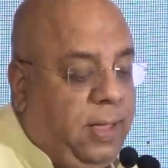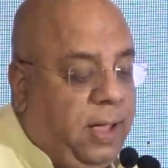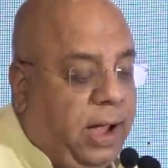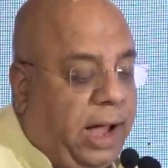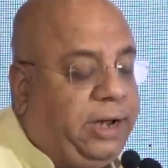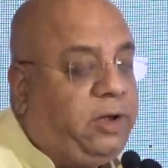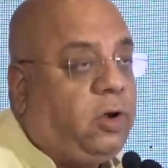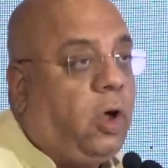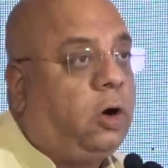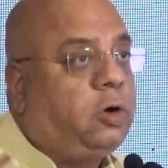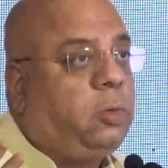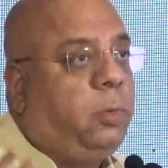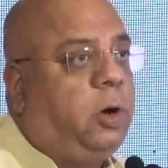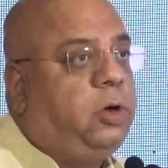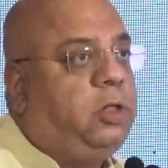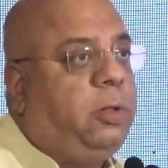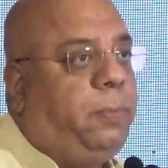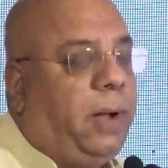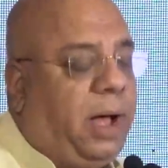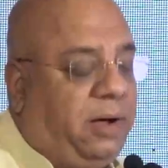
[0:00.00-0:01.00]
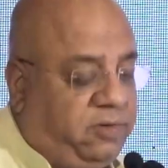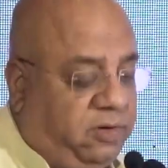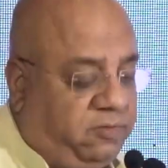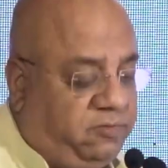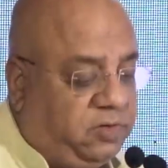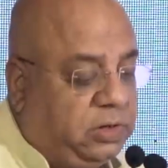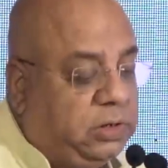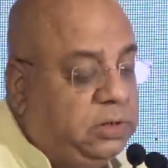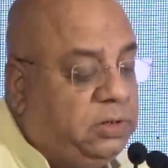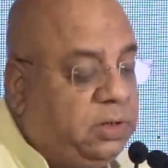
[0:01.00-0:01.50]
I talked about the power of
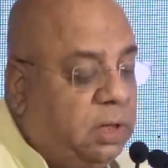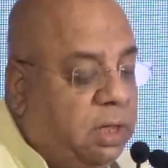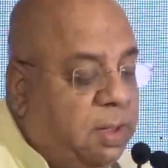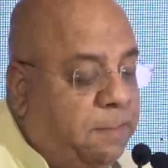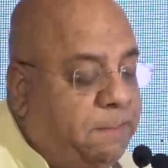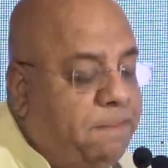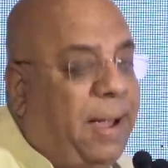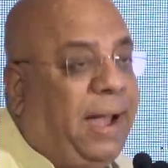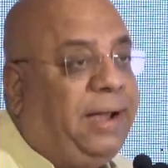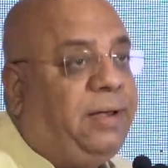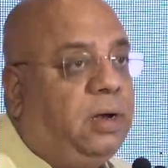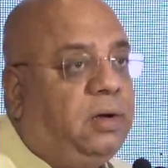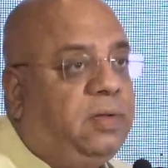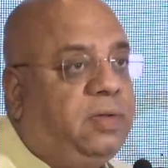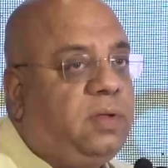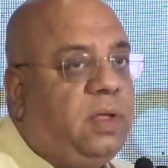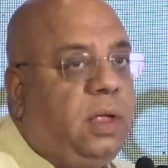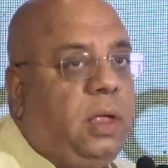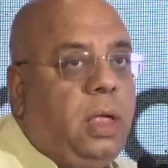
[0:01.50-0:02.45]
words, matters.